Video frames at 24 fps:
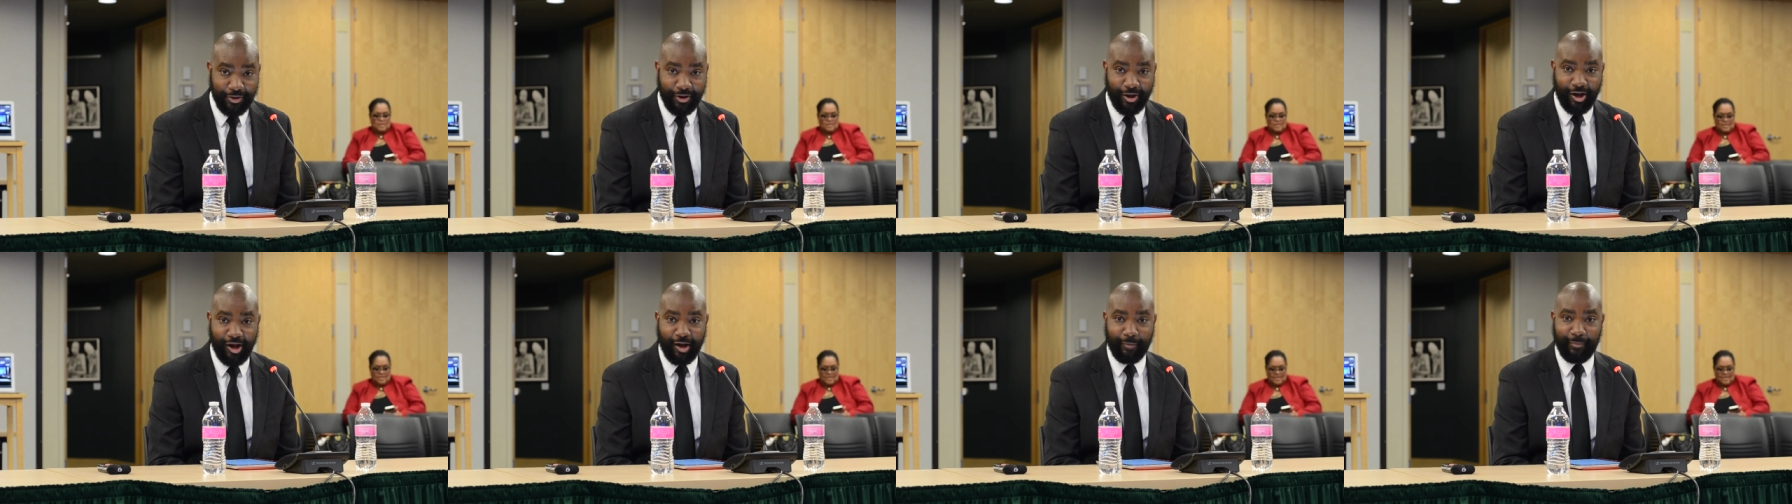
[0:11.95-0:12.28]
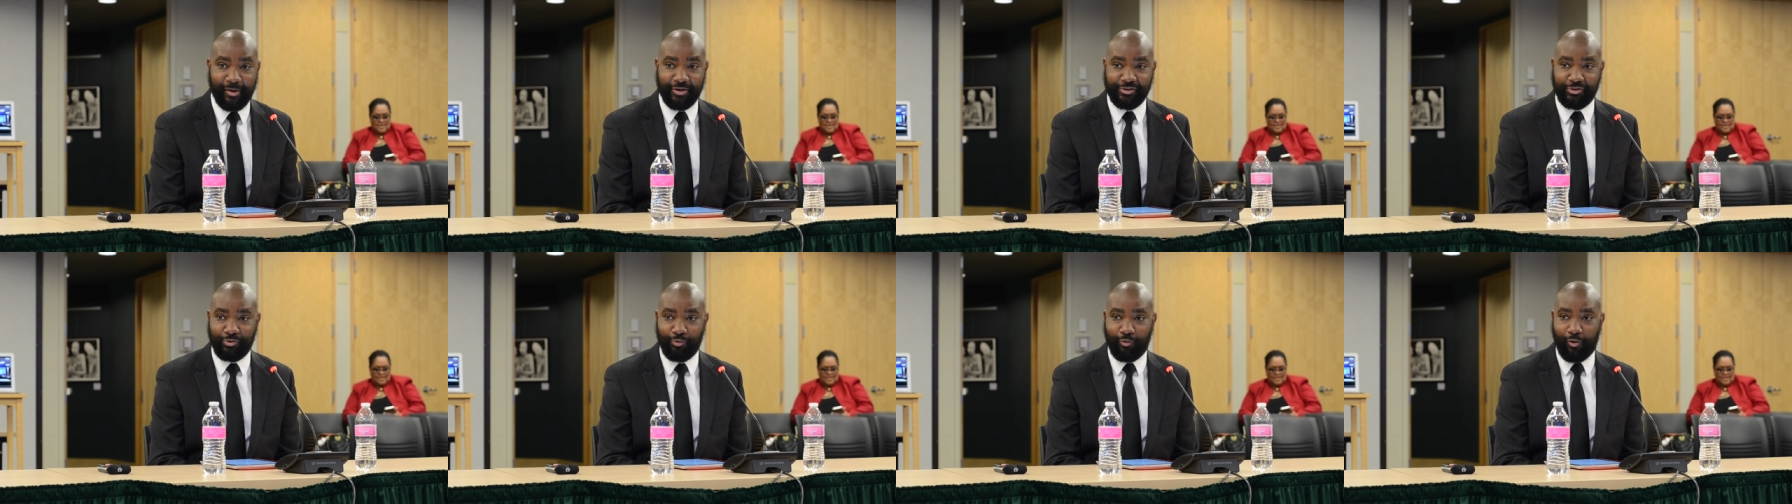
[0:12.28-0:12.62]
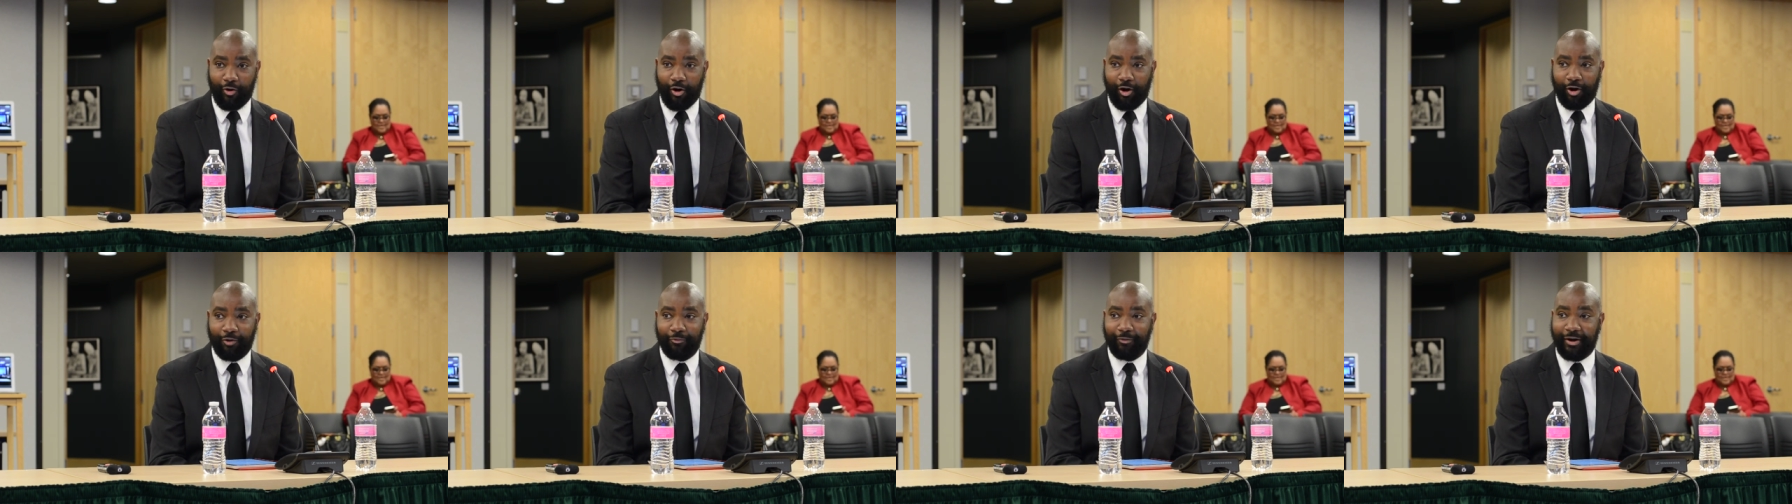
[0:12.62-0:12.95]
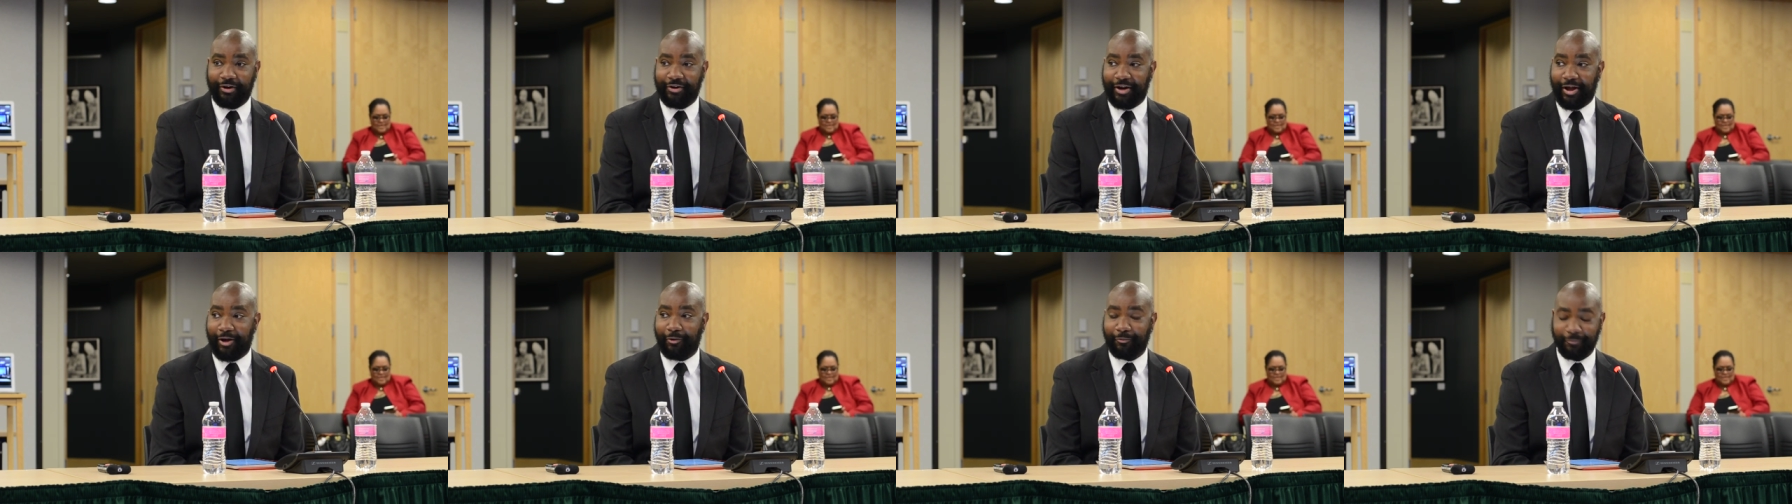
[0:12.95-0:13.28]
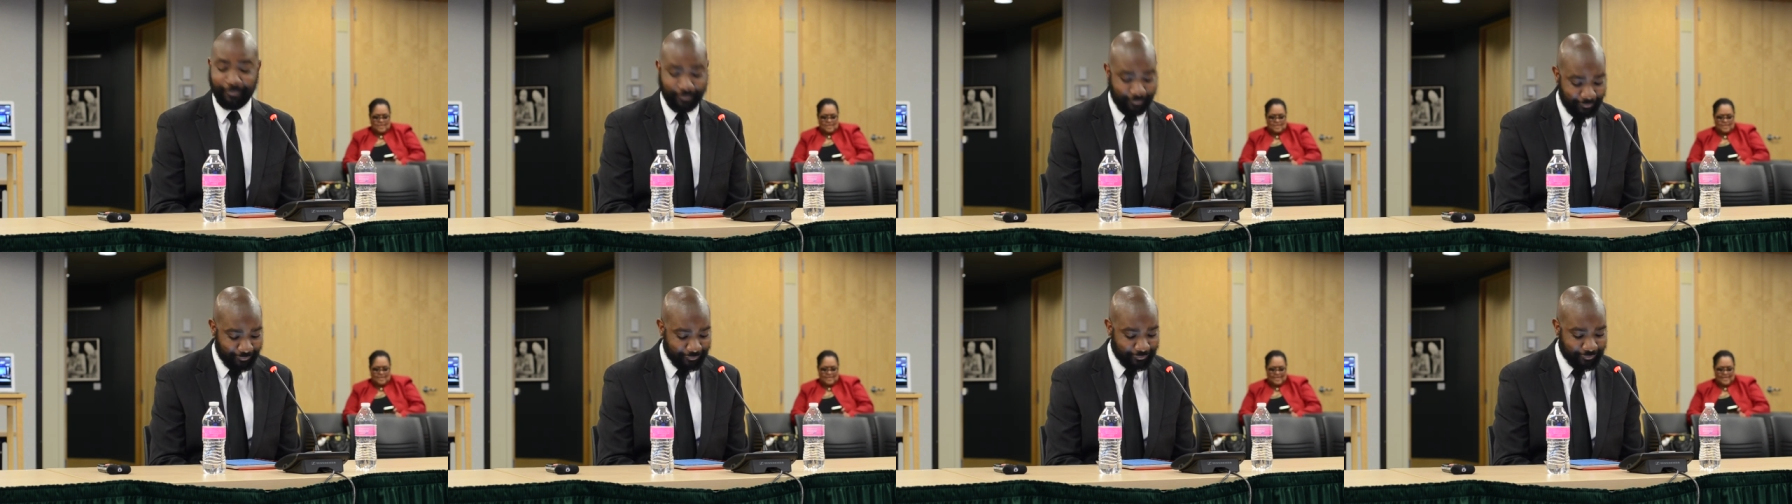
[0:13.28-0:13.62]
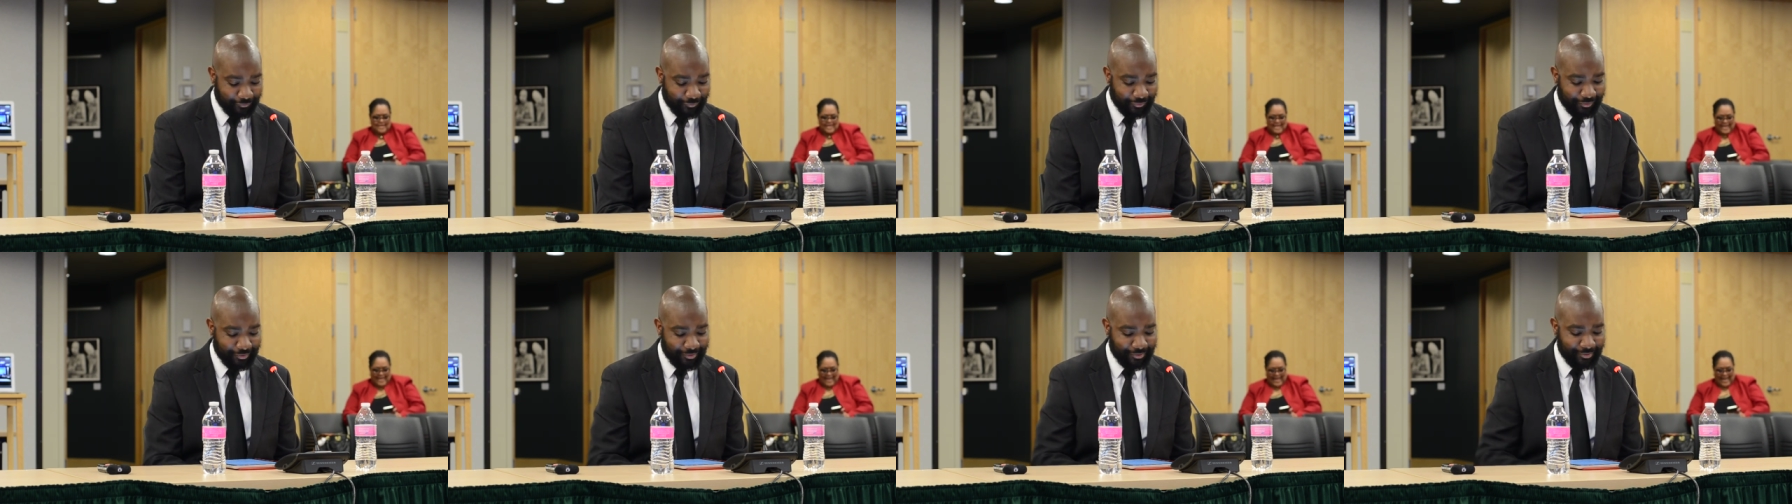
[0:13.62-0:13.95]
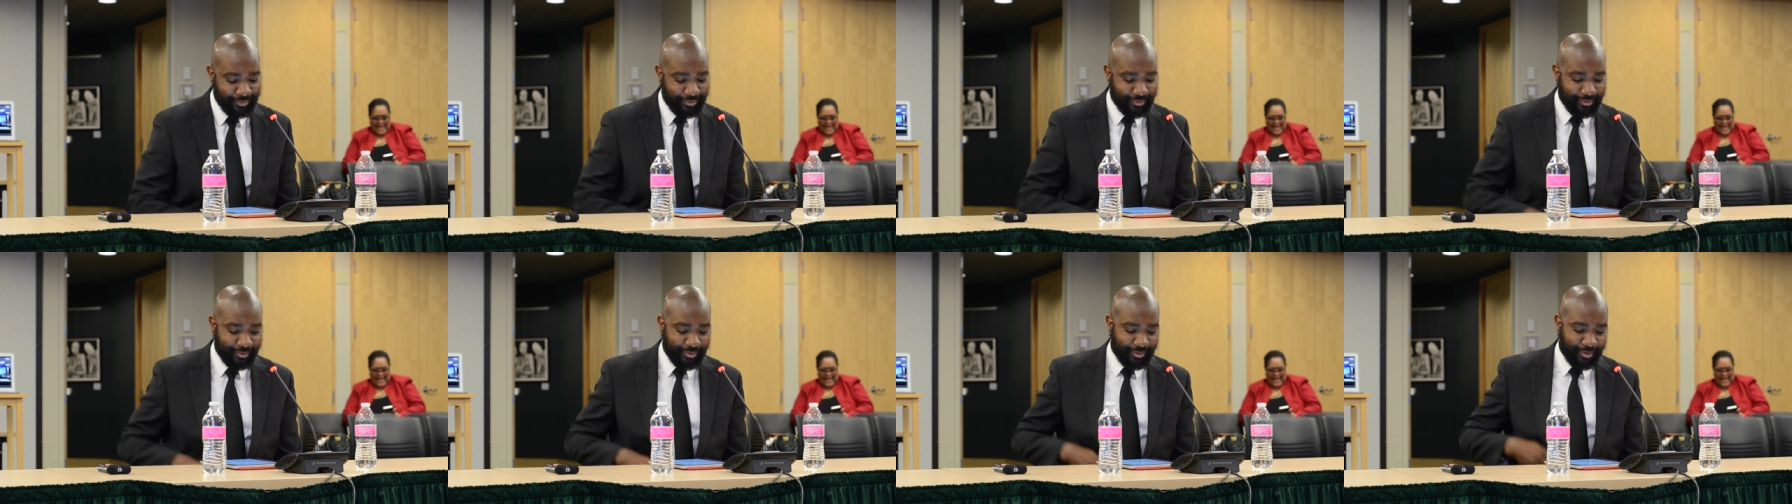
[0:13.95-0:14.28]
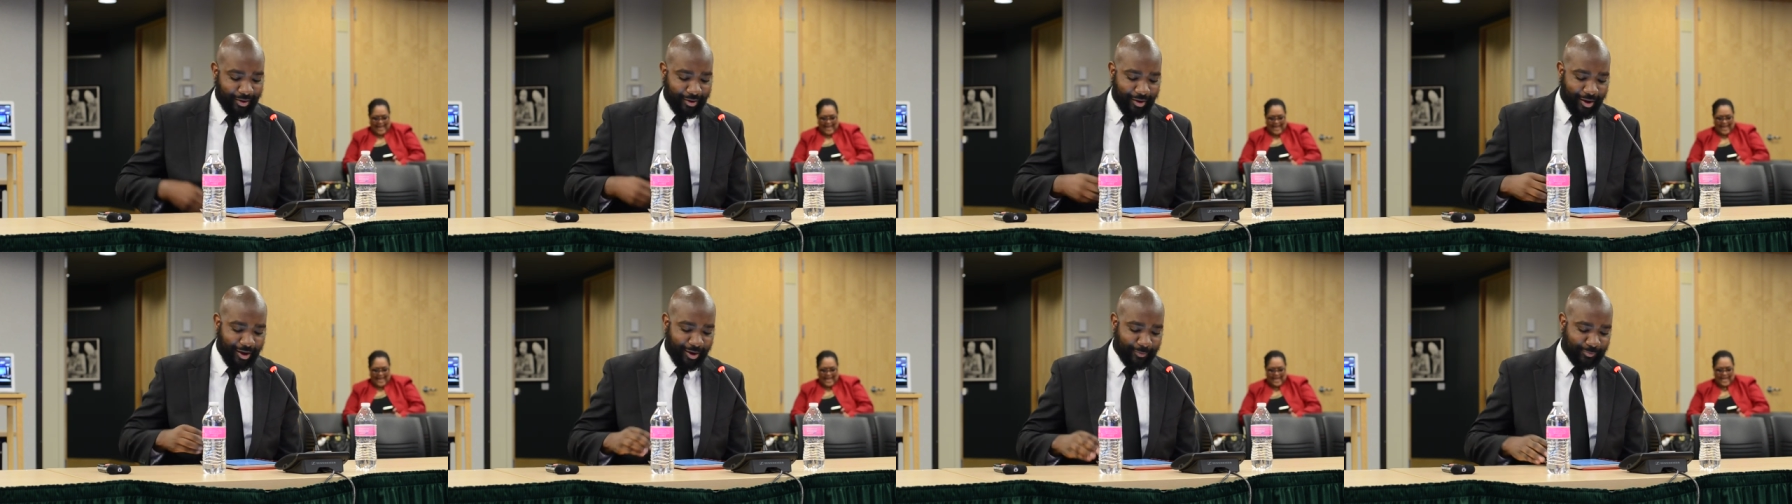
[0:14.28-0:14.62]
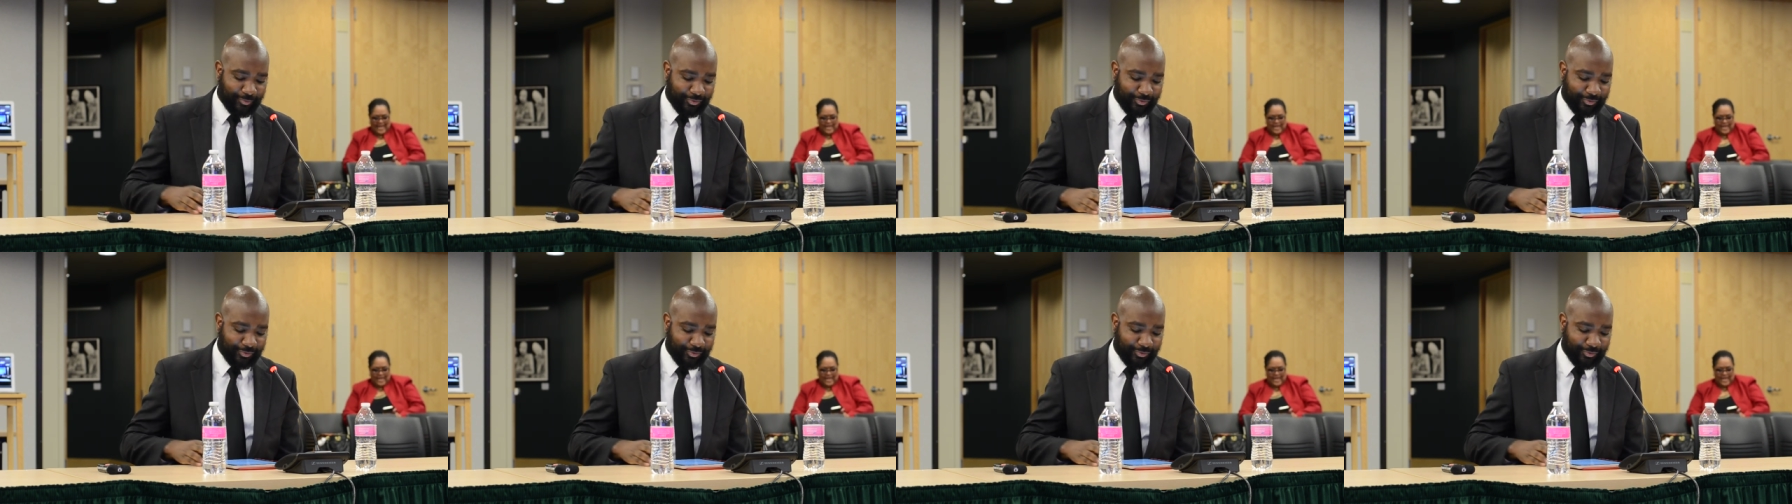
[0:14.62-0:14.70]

as you are right now.